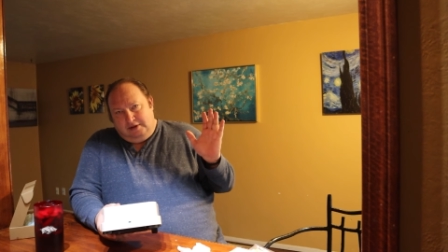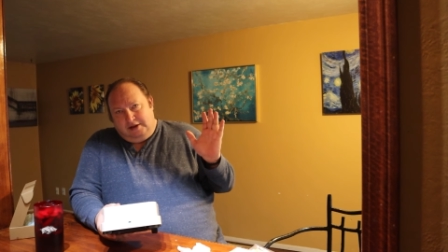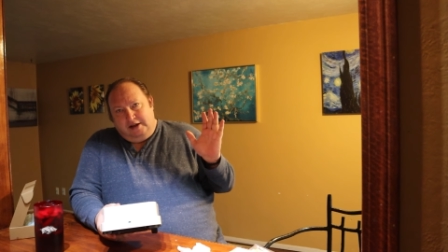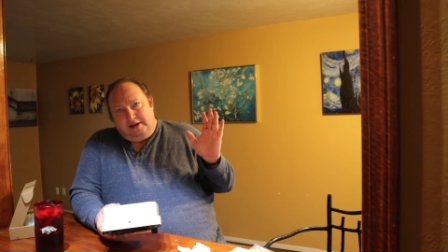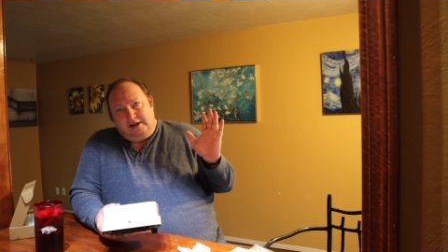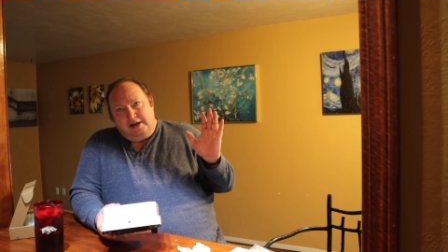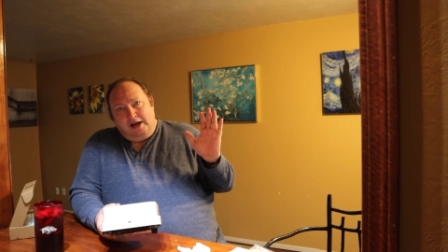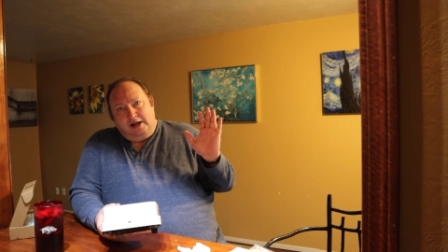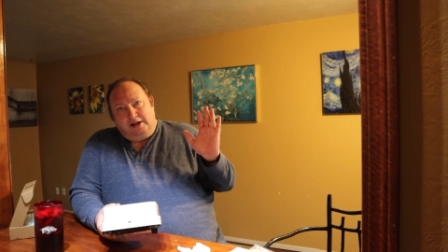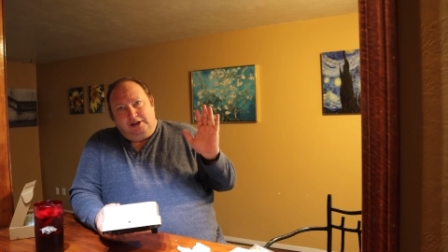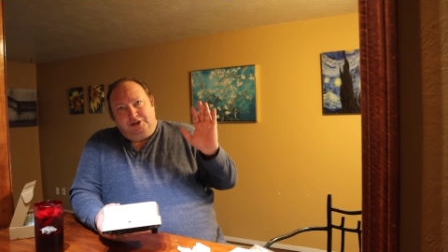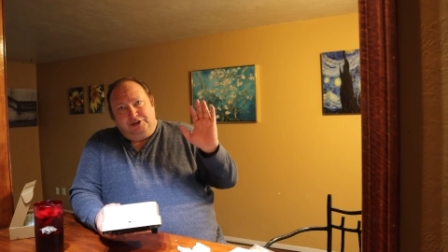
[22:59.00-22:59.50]

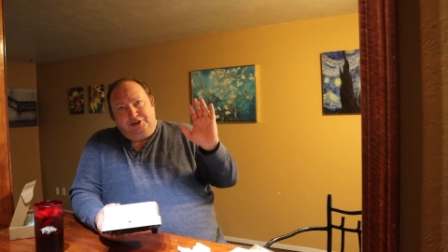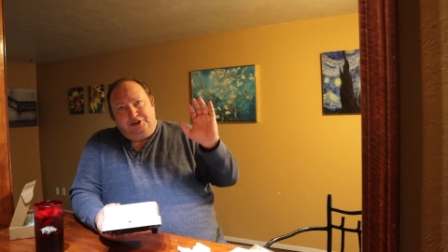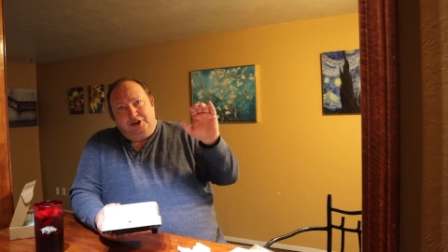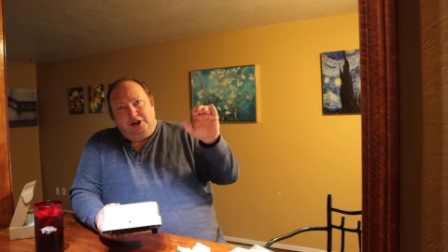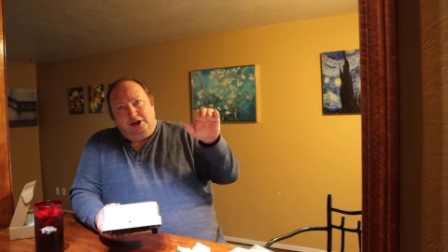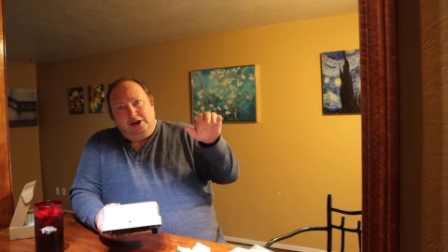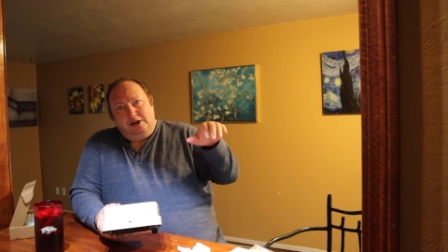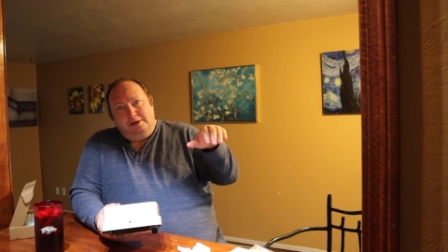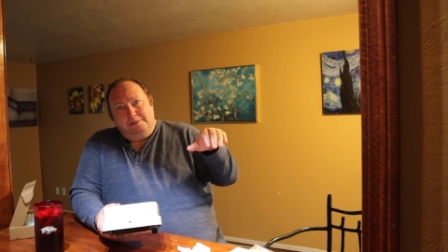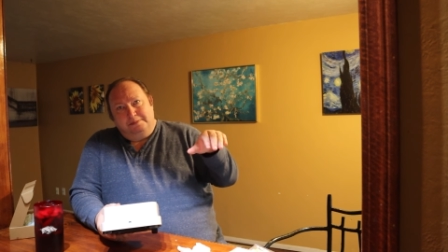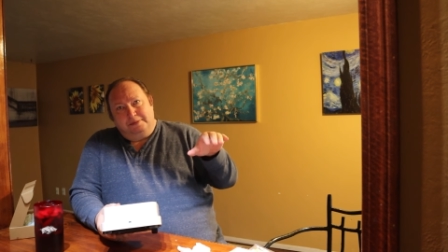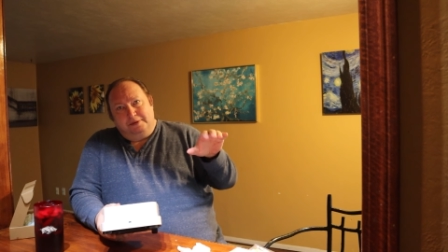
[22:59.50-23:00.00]
did not
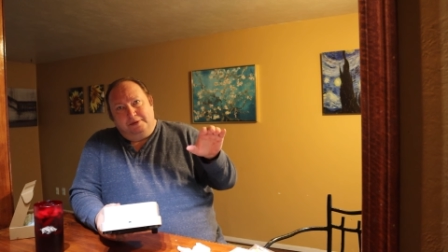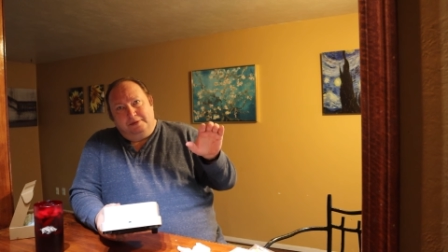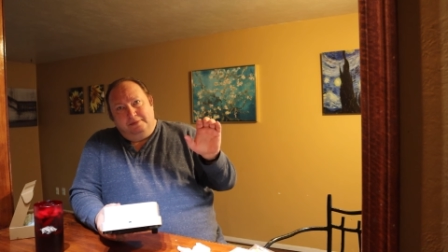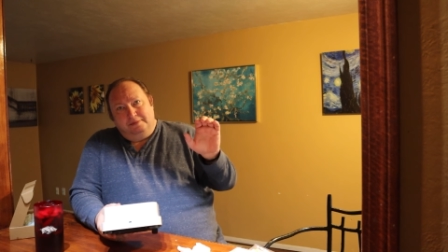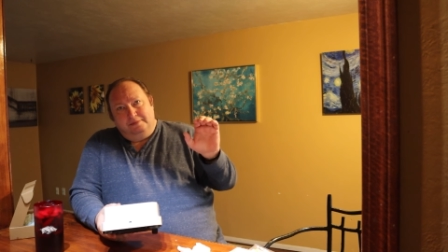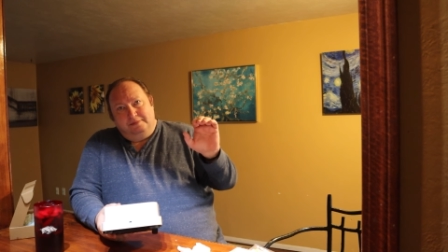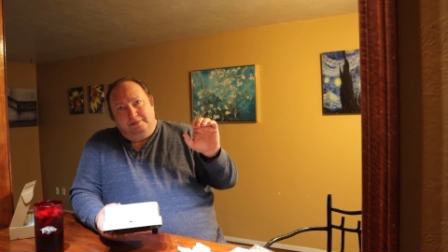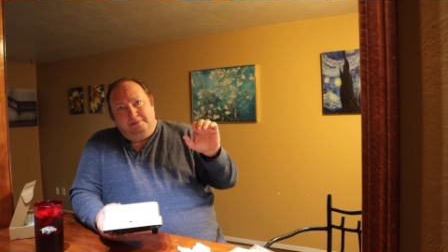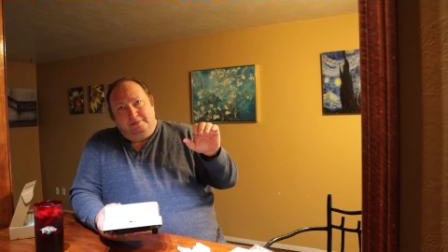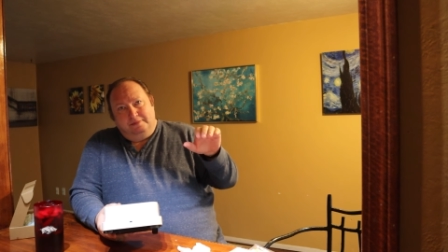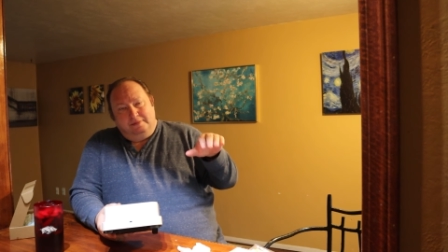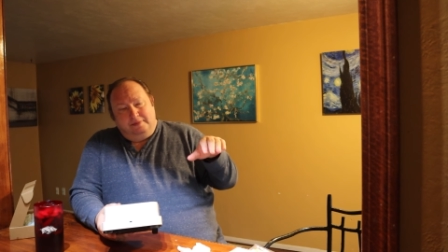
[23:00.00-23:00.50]
jump
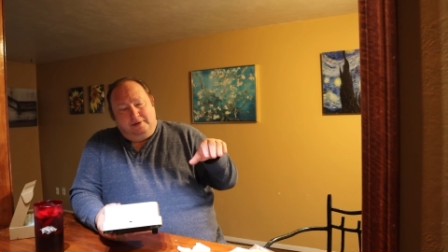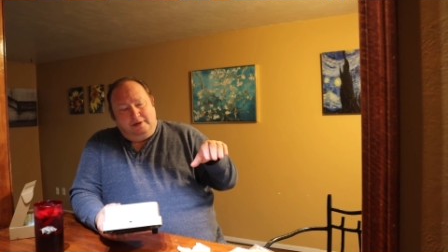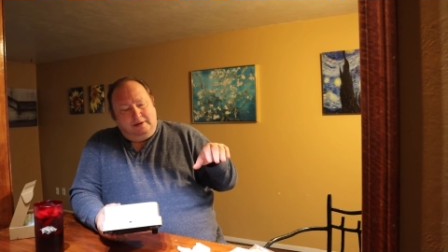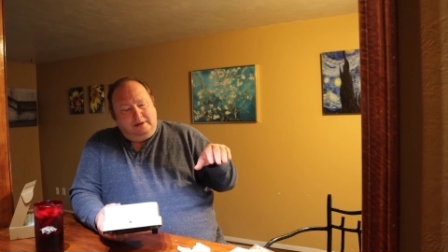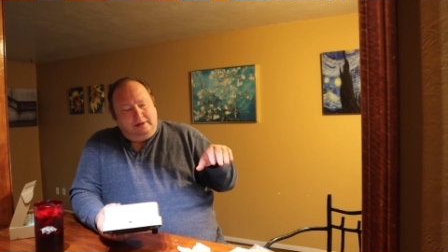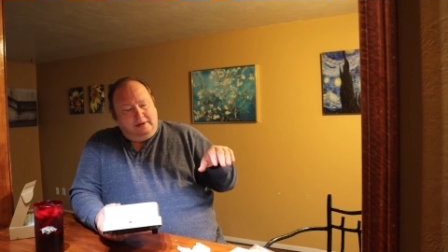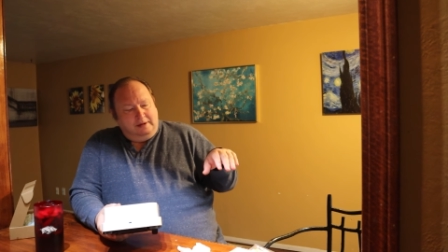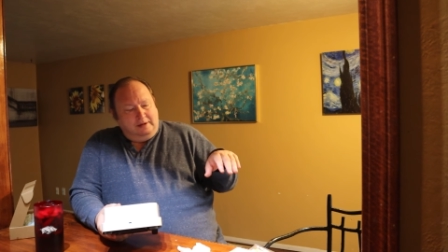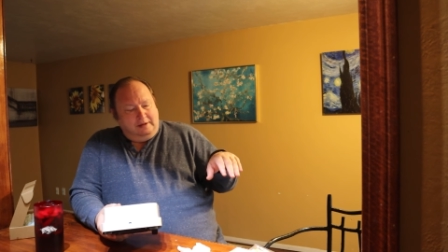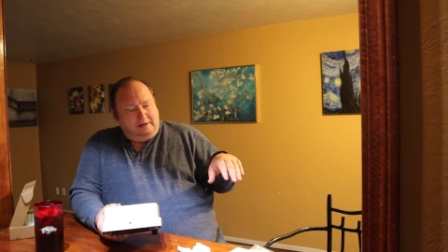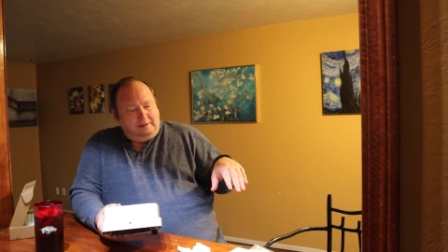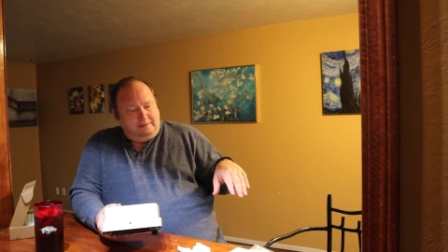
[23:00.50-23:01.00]

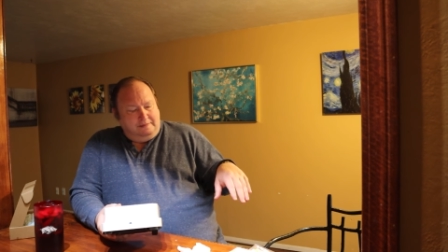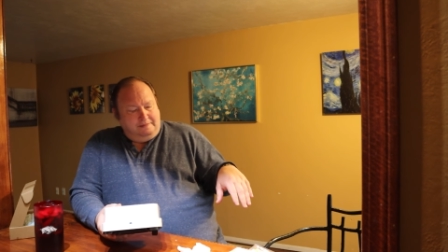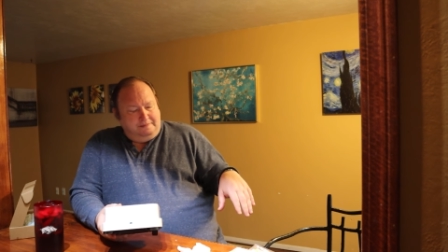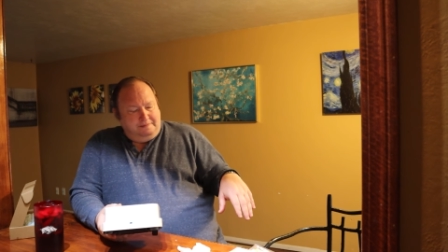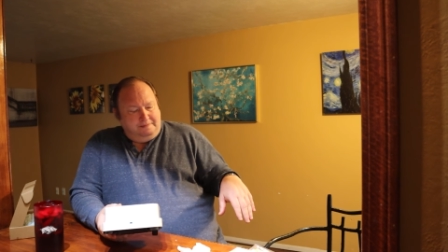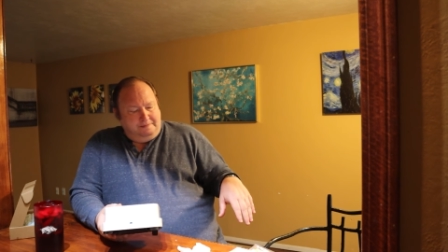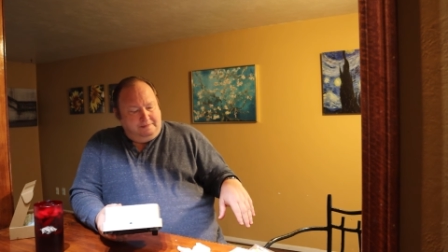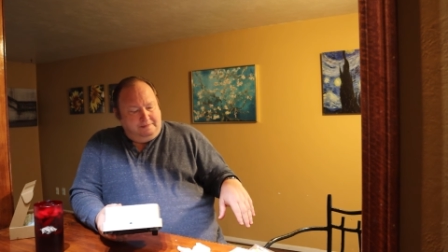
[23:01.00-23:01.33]
um,